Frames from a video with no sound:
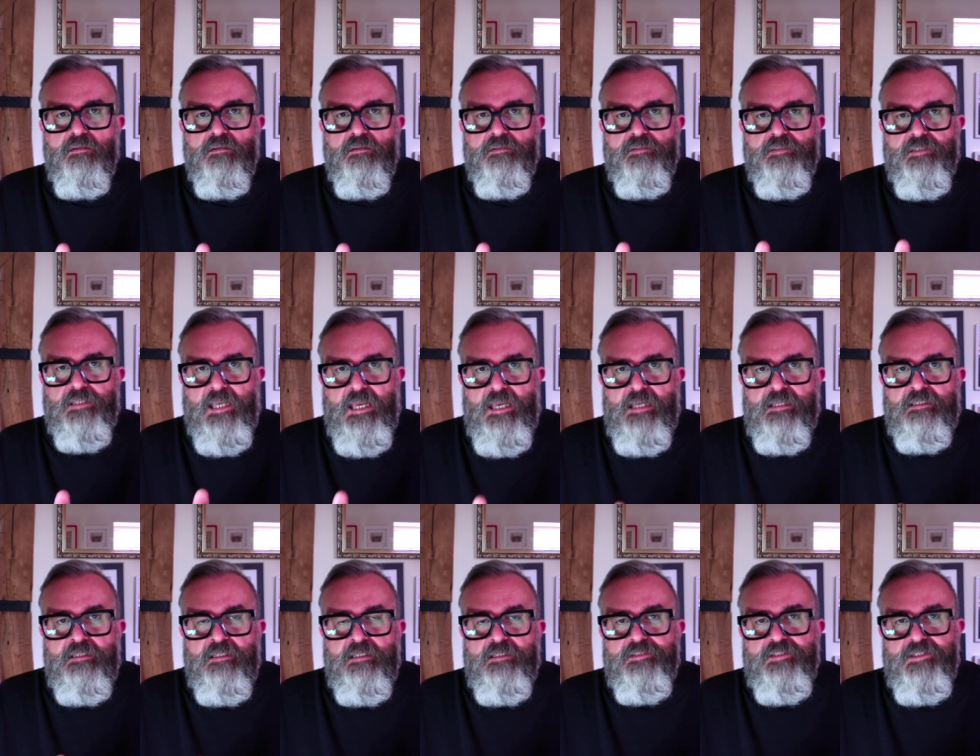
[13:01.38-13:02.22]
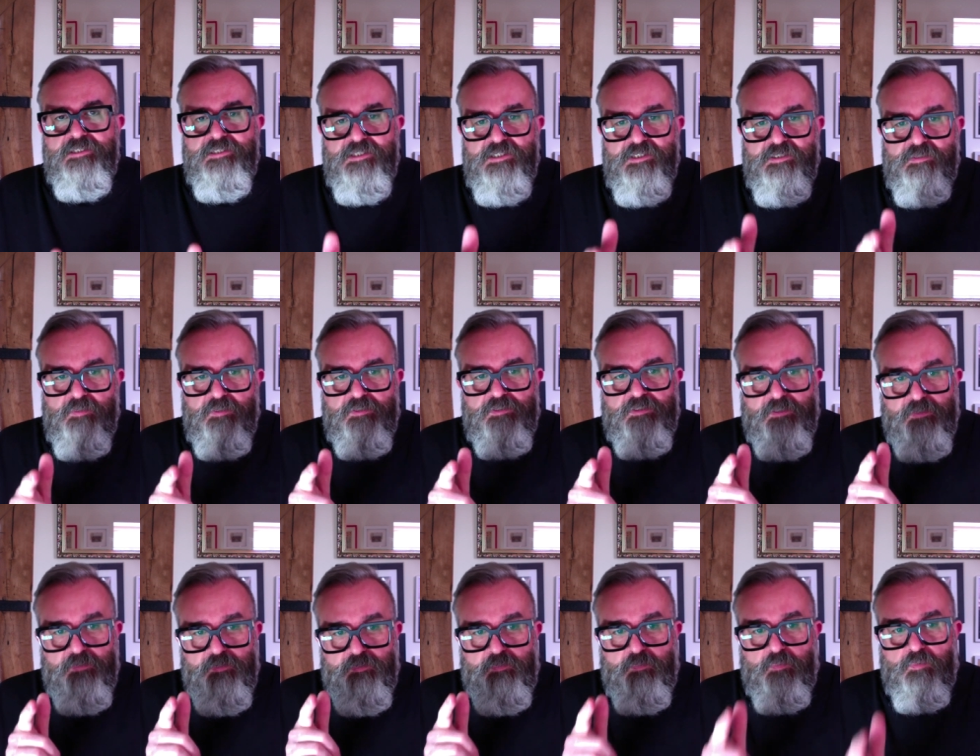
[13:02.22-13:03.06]
Yeah, this is
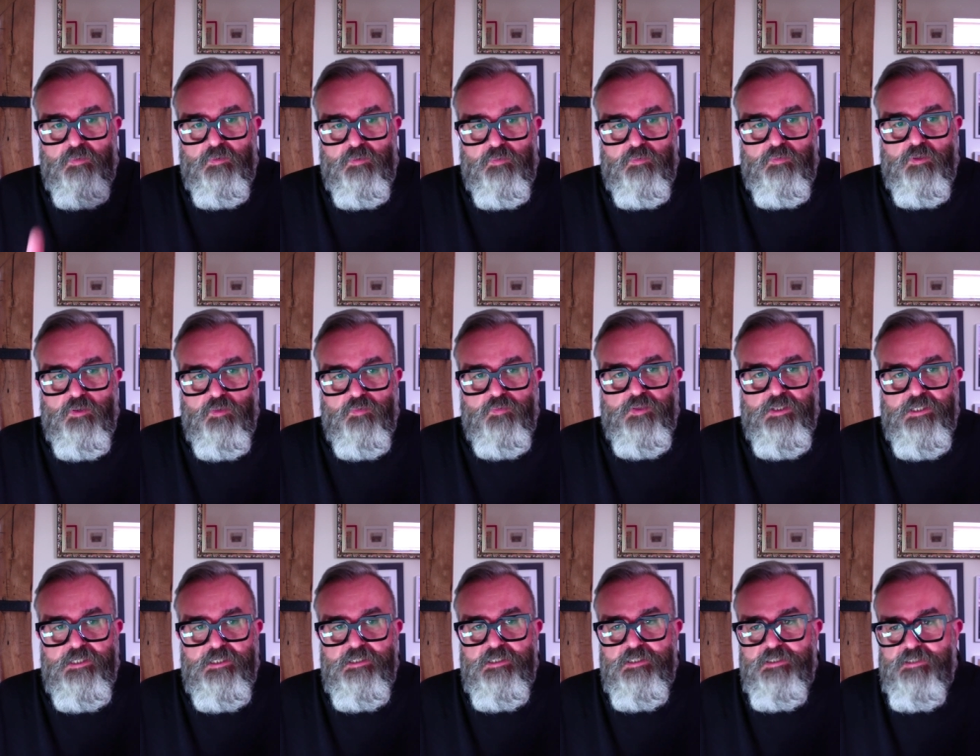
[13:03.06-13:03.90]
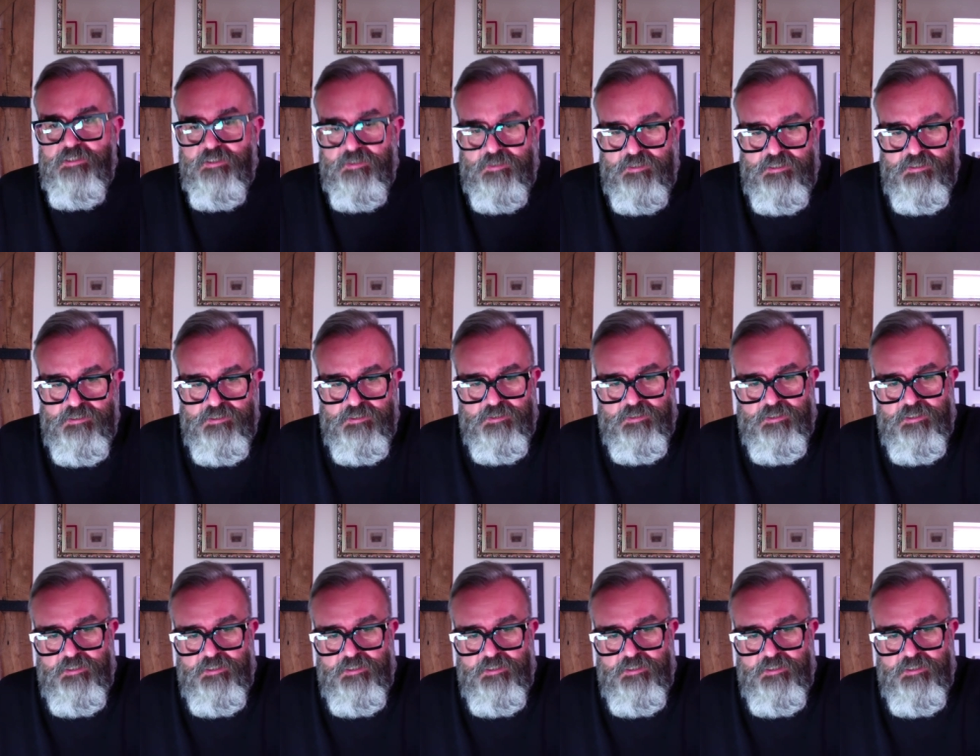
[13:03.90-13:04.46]
these are this